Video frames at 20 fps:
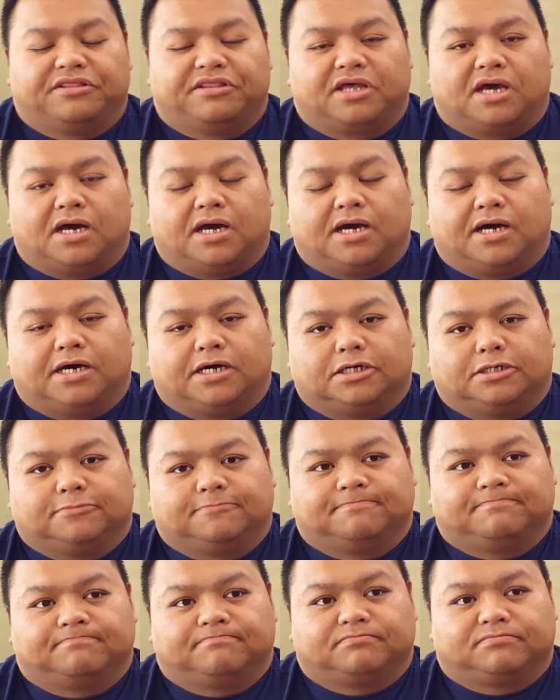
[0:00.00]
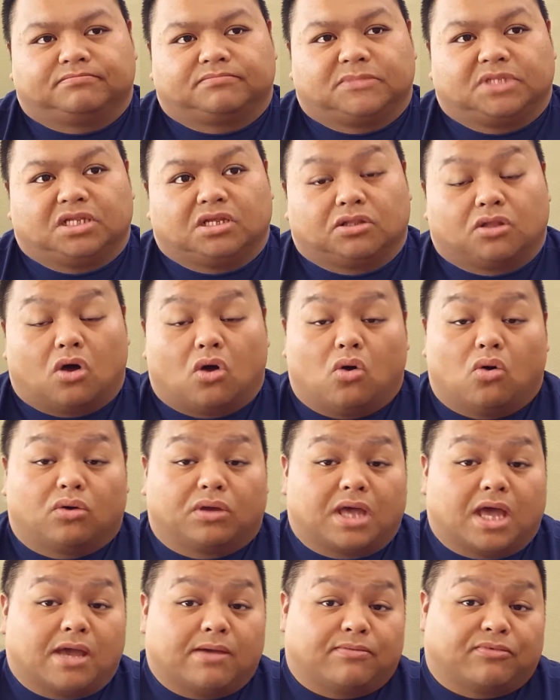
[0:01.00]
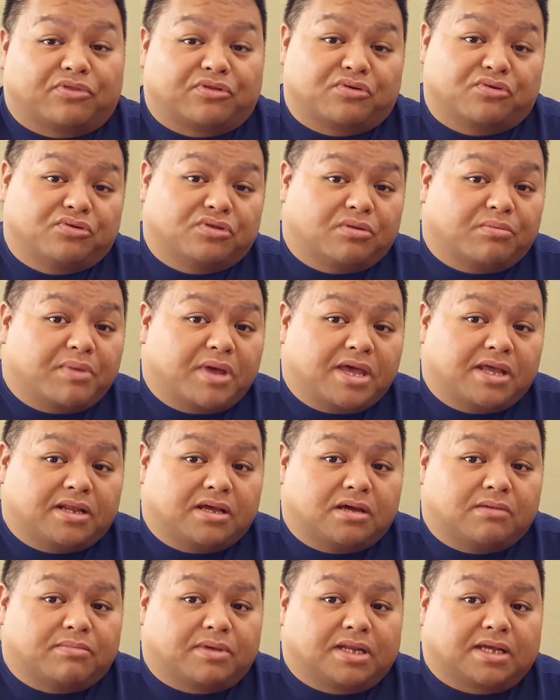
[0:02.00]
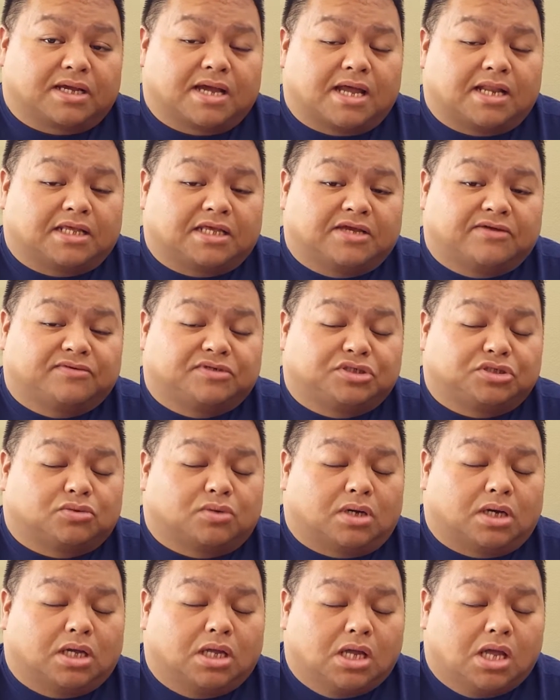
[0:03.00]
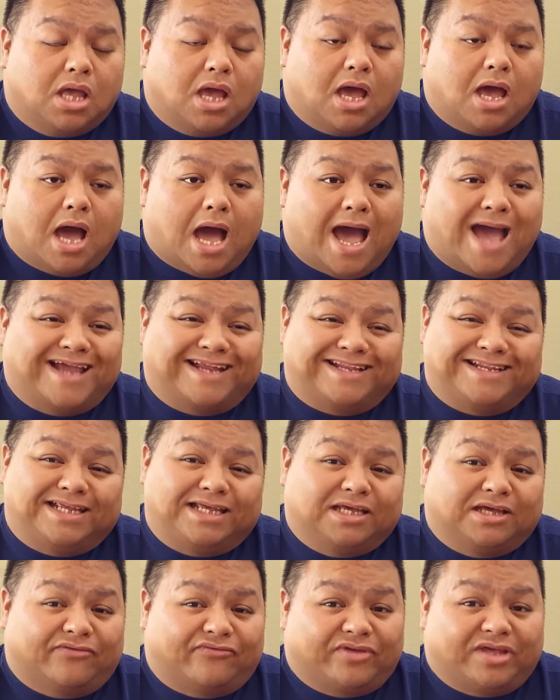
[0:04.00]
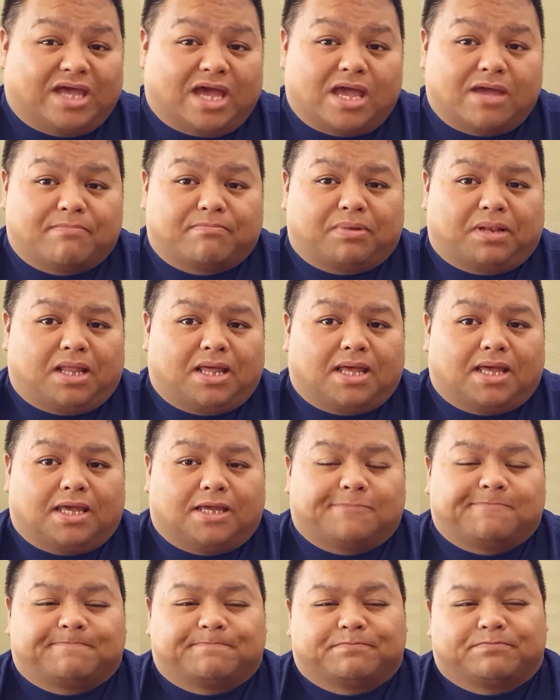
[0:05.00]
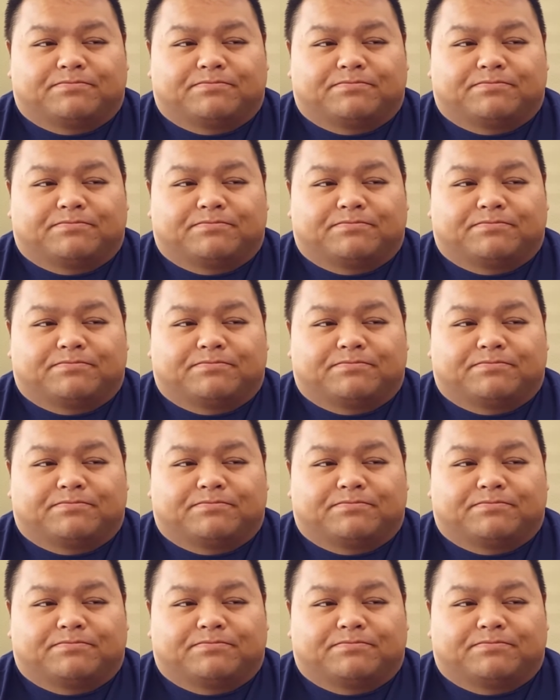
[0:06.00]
the um, you know the whole game through the beta, but it kind of gives you a idea of gameplay.